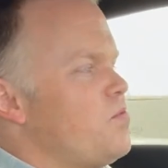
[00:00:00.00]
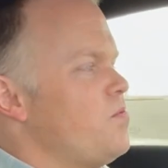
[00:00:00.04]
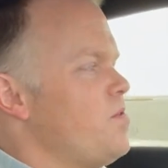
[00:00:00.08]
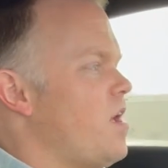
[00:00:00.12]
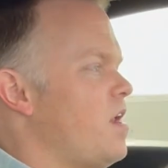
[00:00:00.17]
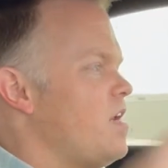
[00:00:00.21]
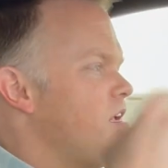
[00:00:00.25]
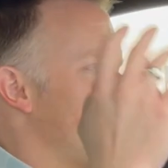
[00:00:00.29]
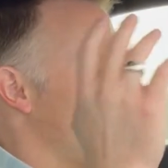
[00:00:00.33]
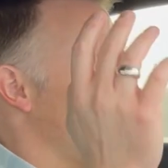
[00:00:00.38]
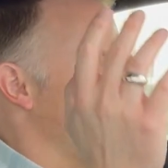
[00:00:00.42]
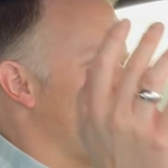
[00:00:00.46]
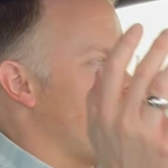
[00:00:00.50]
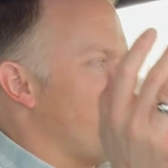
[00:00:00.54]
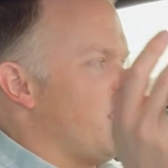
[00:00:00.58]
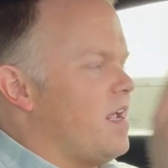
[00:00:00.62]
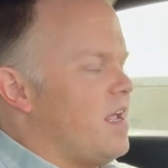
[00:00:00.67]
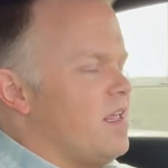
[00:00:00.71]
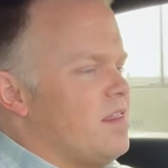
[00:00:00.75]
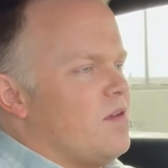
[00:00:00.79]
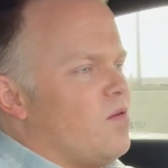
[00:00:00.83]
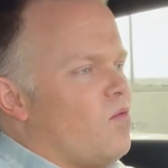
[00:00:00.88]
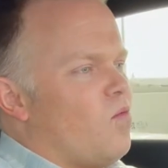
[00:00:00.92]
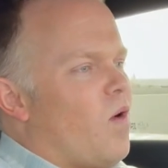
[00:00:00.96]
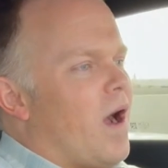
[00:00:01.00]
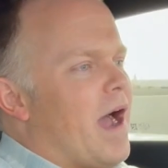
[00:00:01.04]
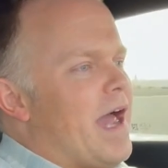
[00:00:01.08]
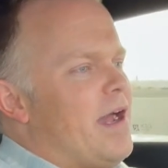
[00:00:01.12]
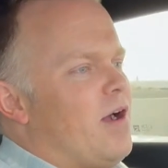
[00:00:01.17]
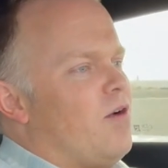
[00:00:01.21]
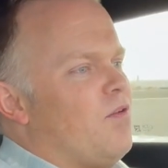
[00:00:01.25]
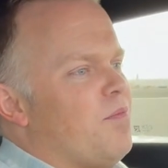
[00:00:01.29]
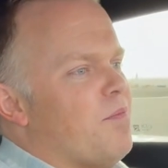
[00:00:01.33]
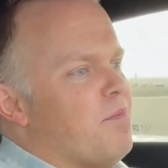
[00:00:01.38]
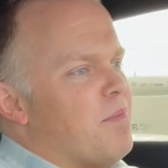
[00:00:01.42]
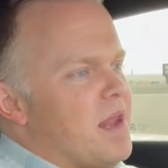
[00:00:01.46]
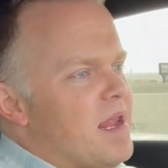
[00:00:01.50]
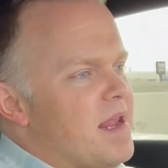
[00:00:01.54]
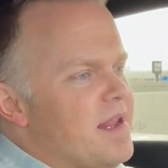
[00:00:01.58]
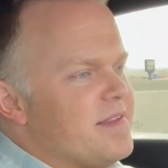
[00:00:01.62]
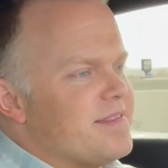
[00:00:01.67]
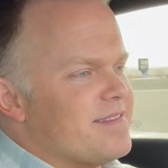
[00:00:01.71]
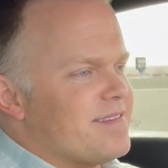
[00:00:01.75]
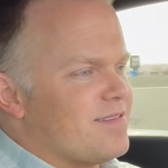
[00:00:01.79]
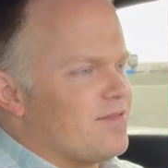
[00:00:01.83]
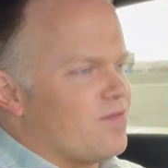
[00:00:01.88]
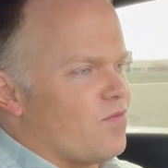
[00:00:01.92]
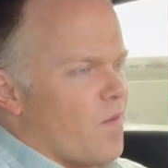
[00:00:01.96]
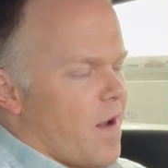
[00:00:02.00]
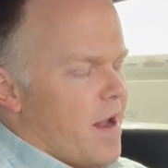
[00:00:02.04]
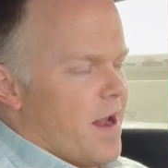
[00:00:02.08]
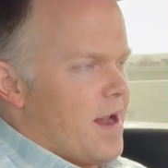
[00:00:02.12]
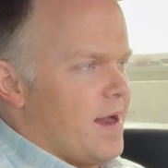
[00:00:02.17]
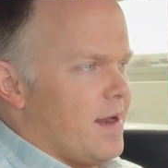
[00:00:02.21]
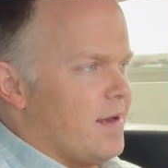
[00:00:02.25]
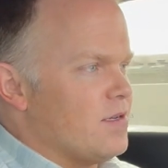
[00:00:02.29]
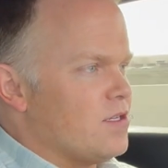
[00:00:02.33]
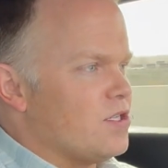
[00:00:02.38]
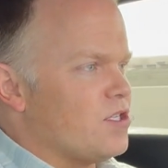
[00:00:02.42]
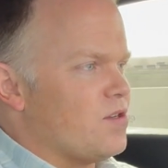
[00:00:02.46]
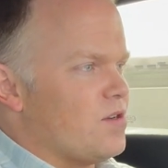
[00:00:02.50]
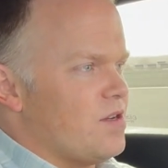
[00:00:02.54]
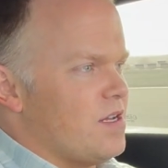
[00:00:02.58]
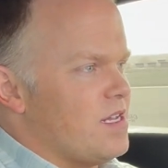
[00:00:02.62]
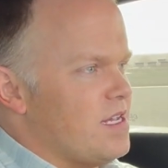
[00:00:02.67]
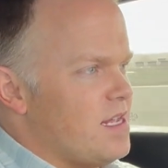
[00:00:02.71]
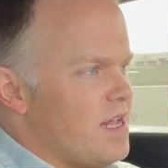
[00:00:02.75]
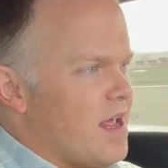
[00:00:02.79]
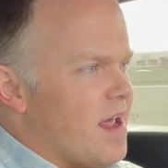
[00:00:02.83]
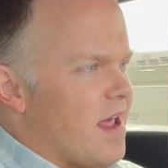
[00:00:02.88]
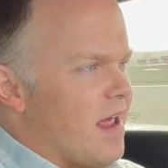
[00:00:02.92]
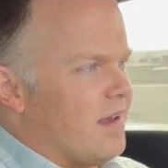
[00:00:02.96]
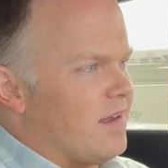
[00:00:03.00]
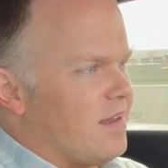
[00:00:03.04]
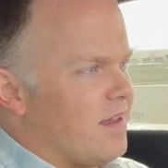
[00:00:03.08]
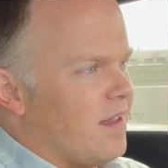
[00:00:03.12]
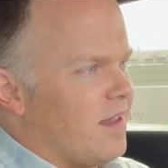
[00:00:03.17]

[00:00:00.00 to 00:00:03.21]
We're not even like in the wild beast range yet.